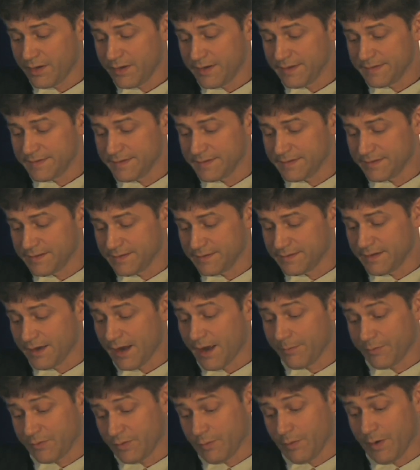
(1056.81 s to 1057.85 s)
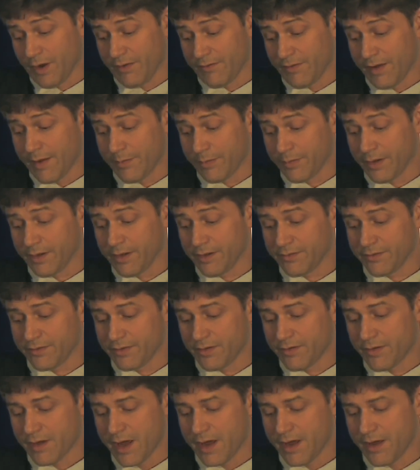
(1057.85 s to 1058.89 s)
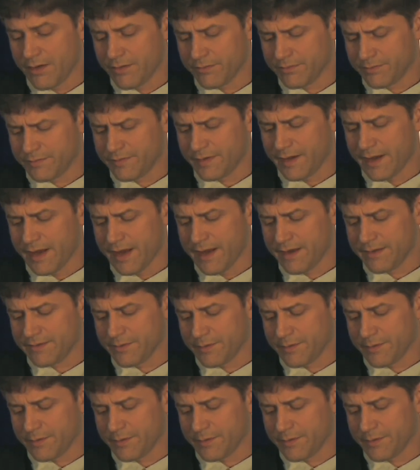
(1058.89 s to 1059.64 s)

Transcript: This is the top 12 operators in Ohio today.